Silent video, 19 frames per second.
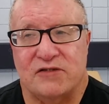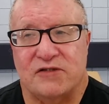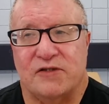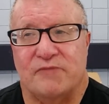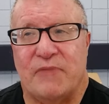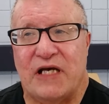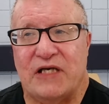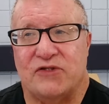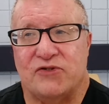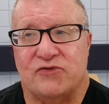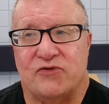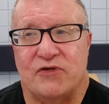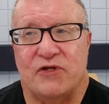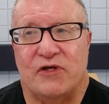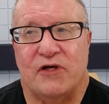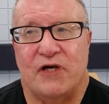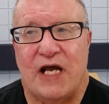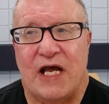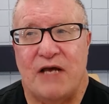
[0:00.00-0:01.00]
to make sure
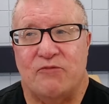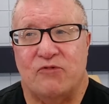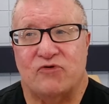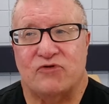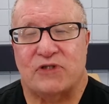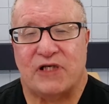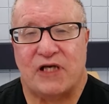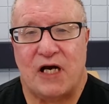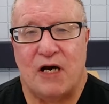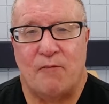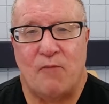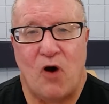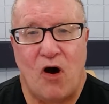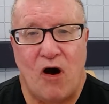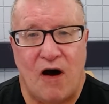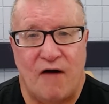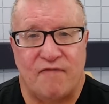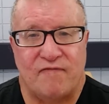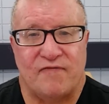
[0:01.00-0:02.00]
they're able to come
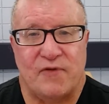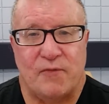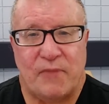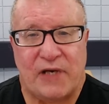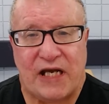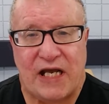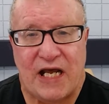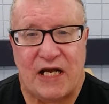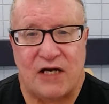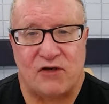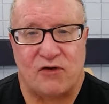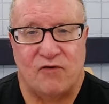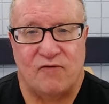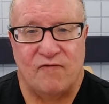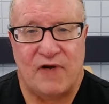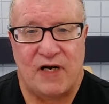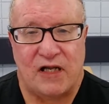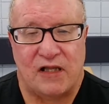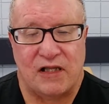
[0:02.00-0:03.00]
off the mechanical
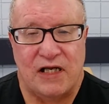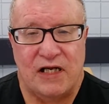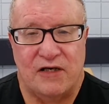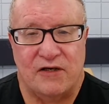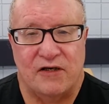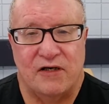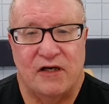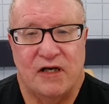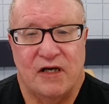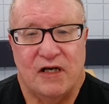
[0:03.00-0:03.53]
ventilator.